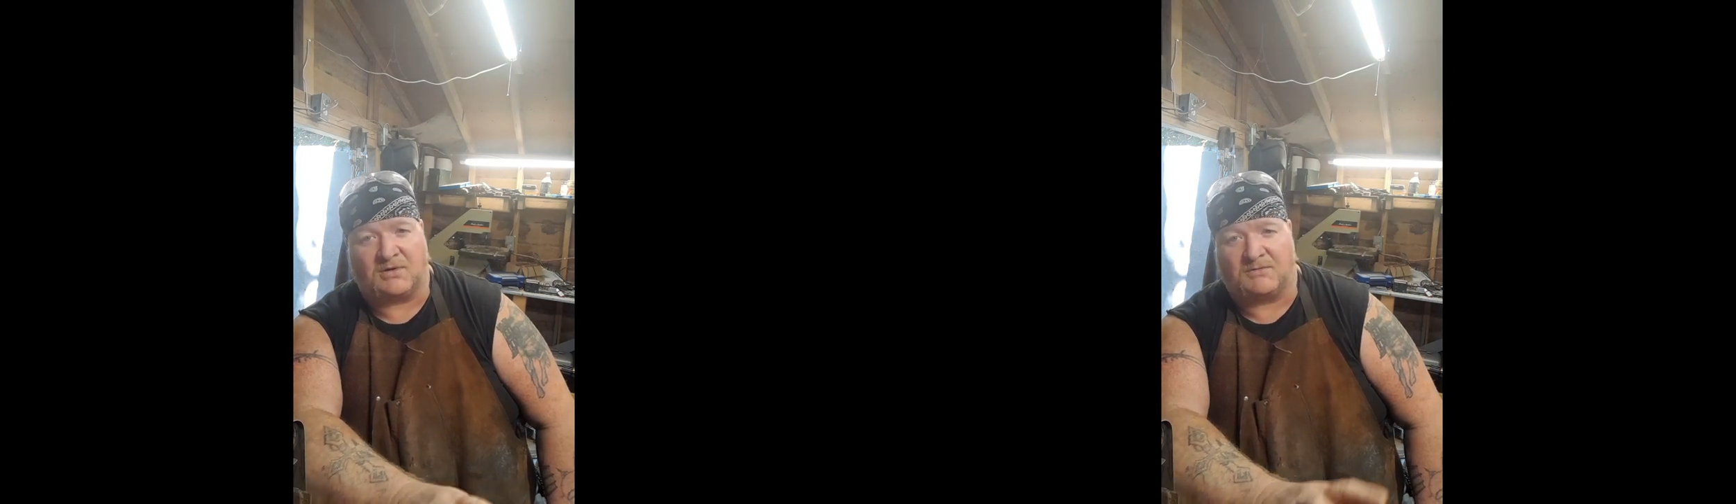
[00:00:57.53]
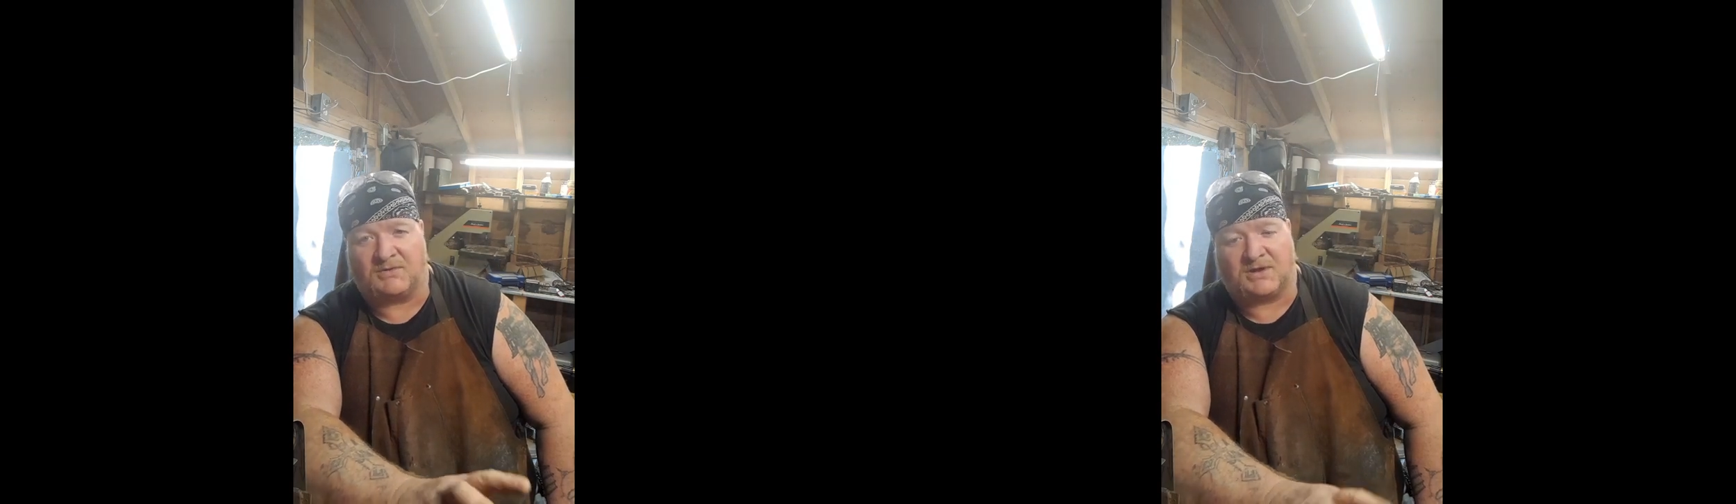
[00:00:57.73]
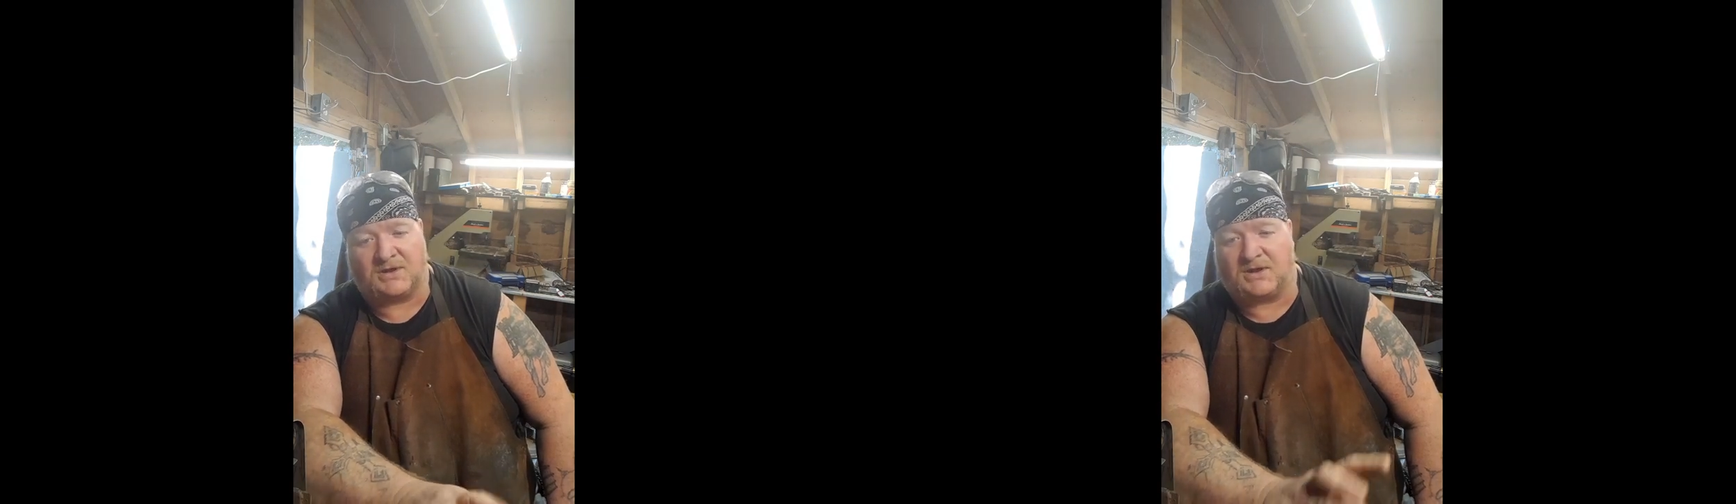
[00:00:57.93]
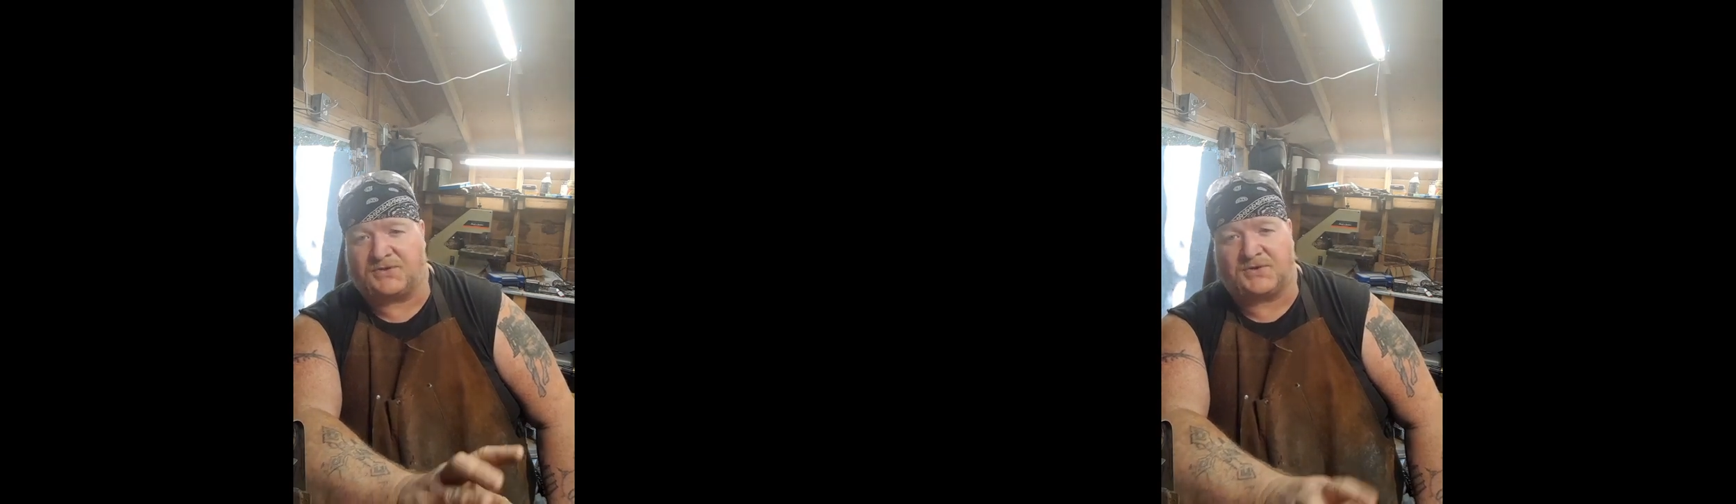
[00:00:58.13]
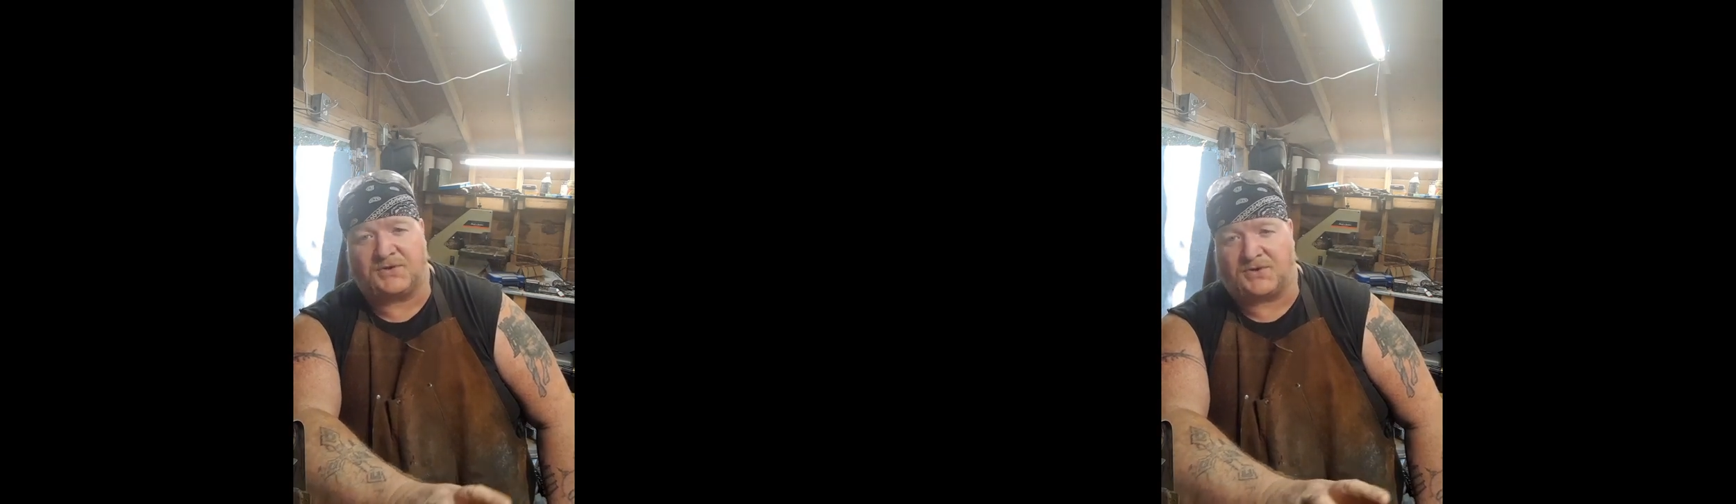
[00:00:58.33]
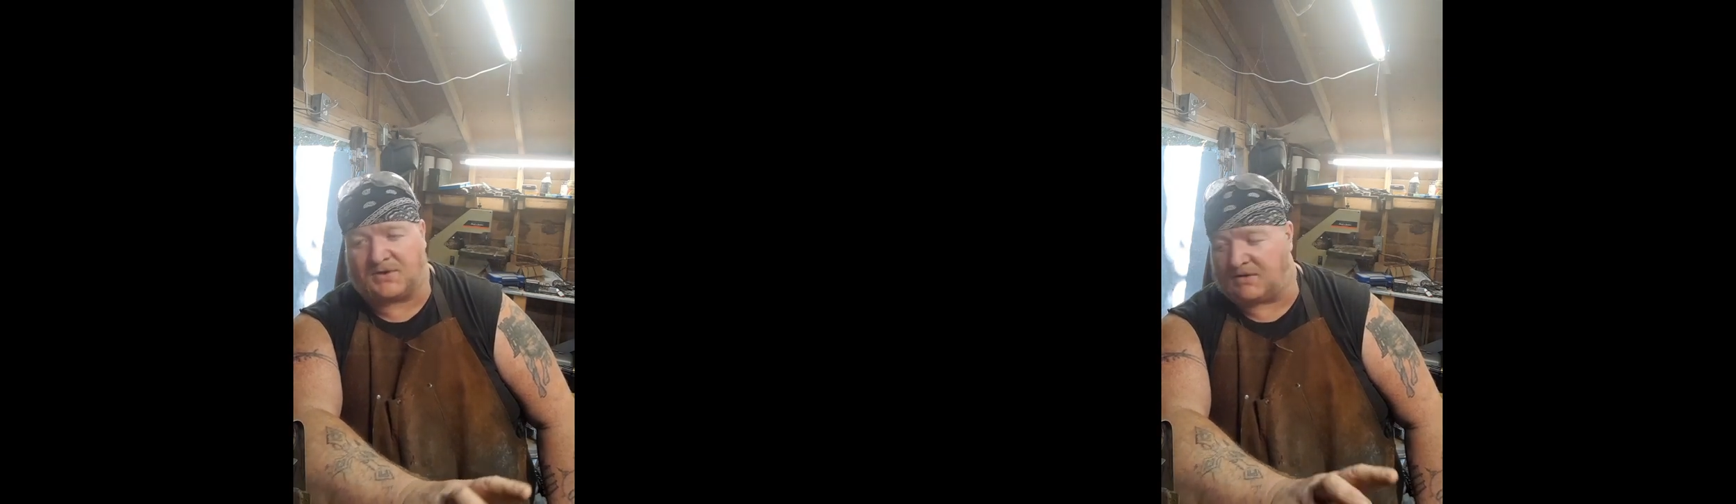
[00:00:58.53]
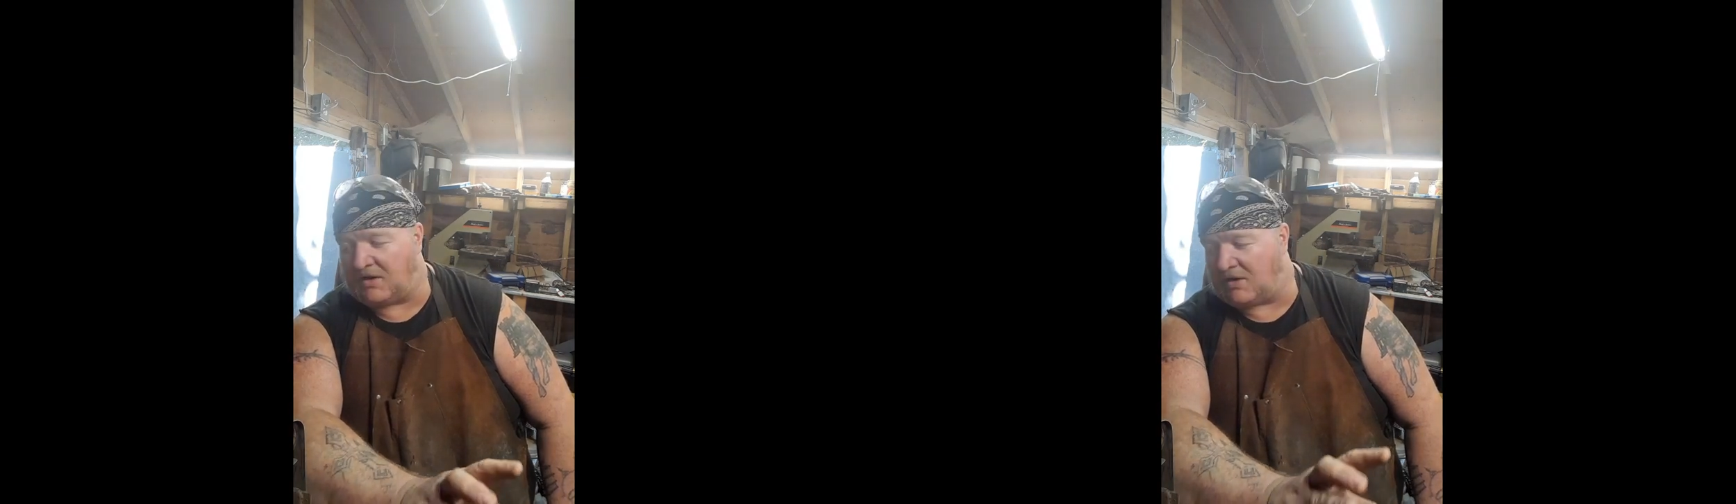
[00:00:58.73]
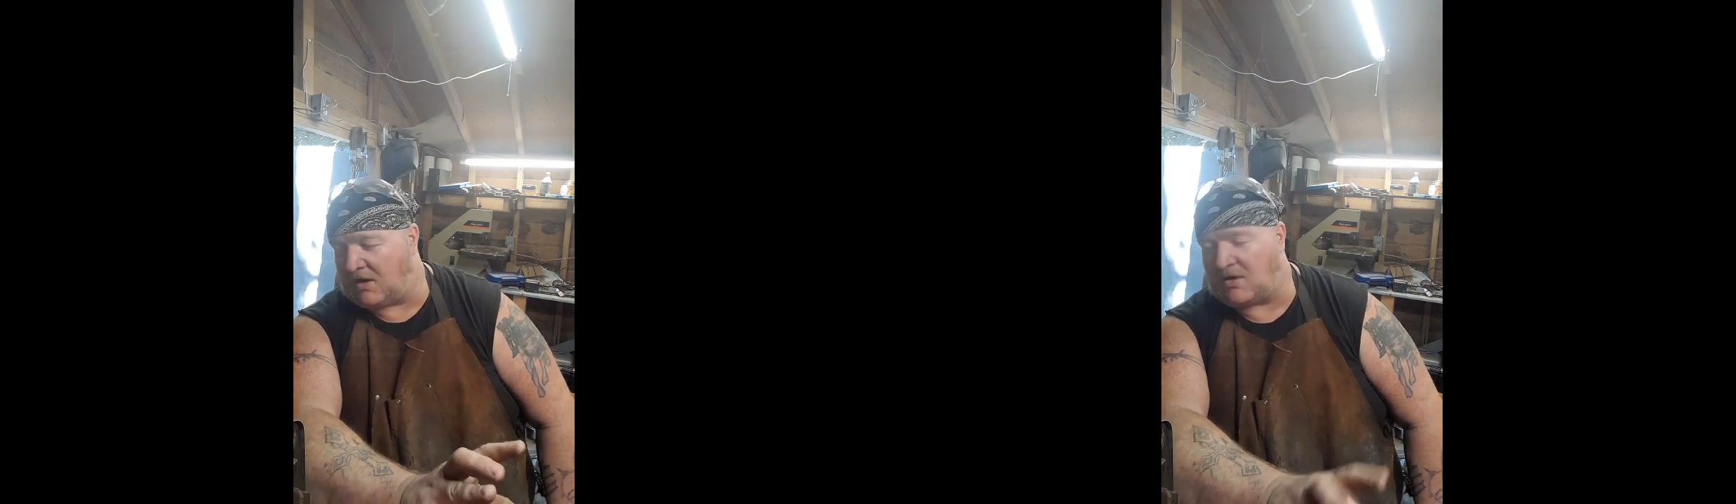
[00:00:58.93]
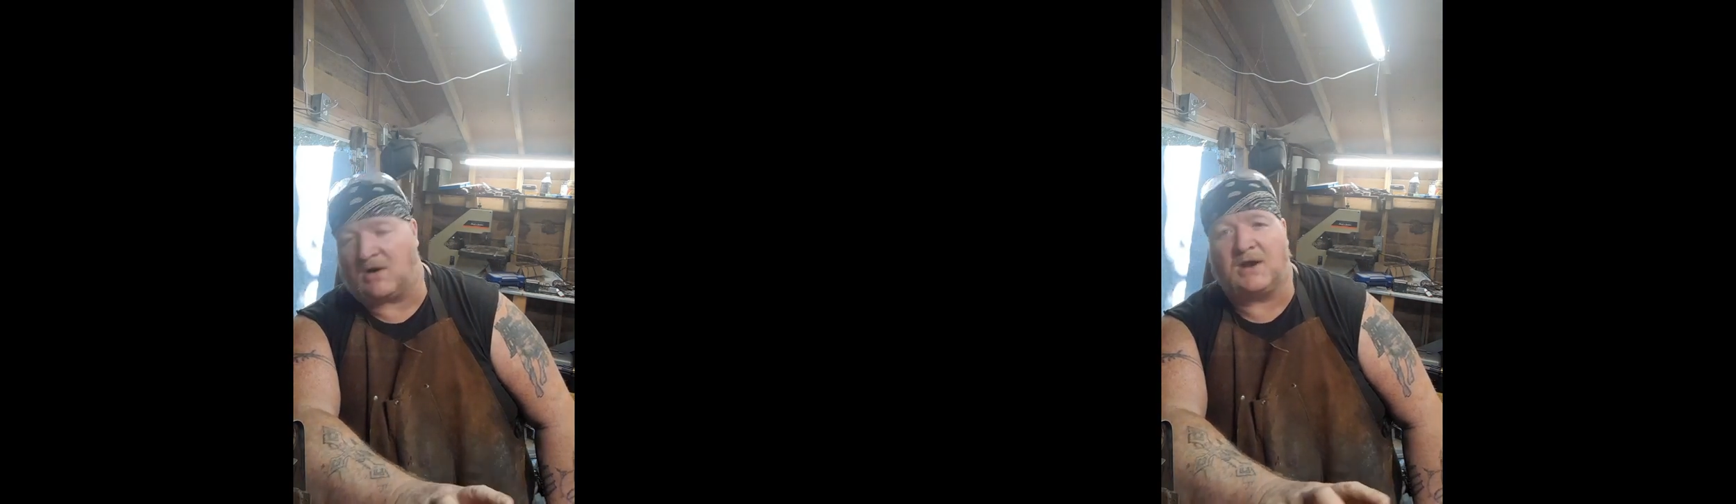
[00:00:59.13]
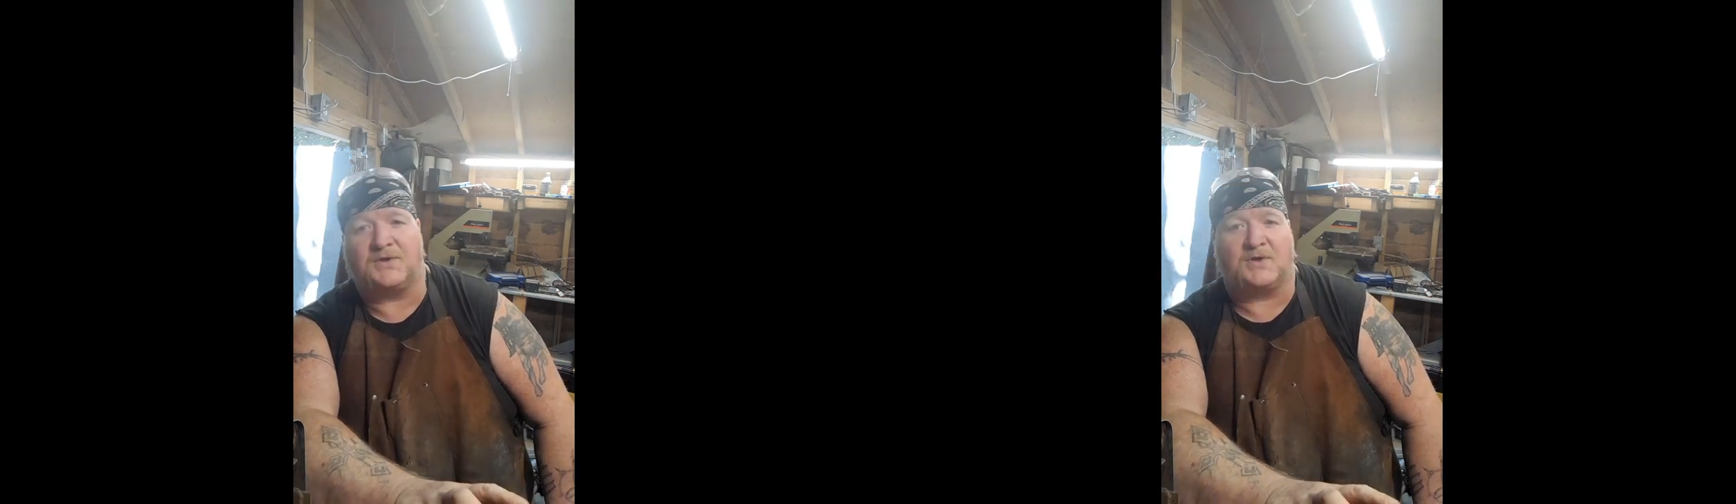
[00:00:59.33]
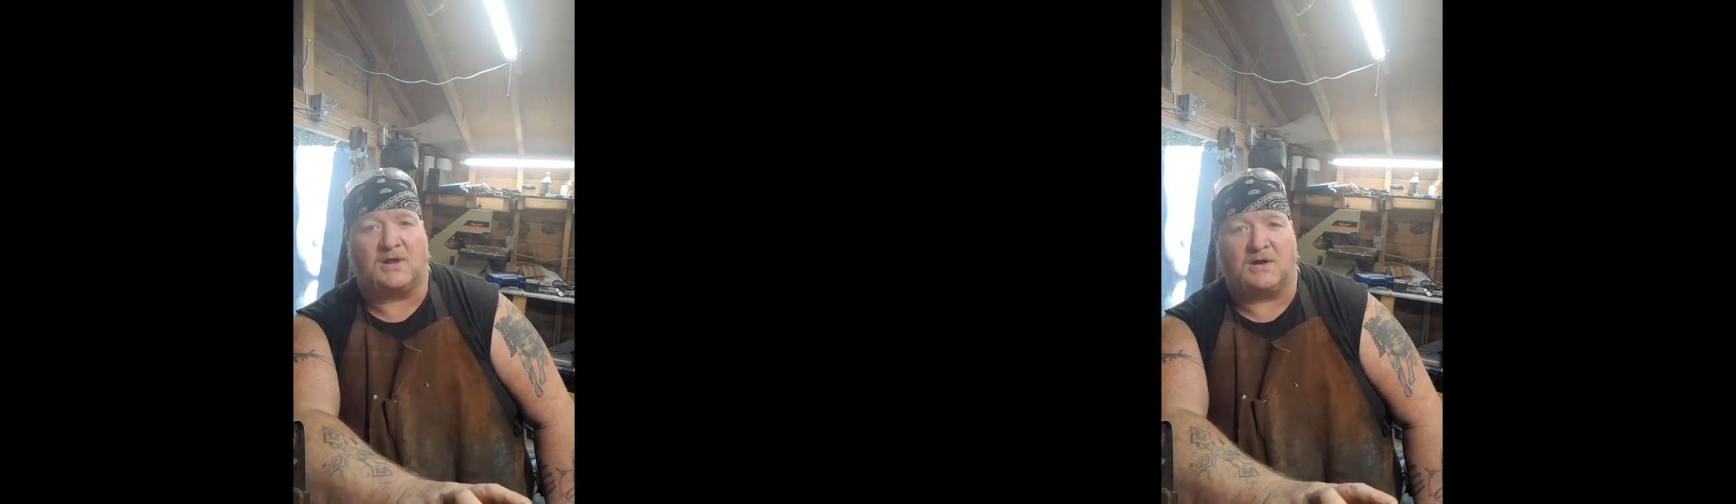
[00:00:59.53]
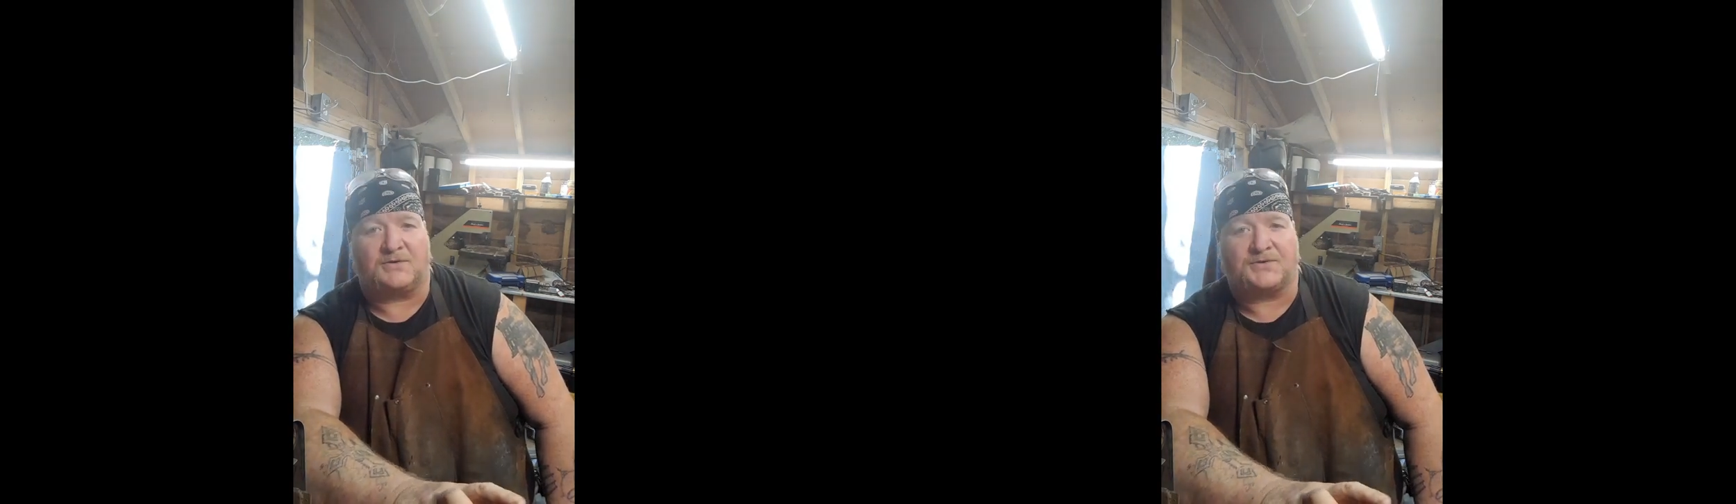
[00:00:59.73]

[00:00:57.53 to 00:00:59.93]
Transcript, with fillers: It's just a, a, a crazy little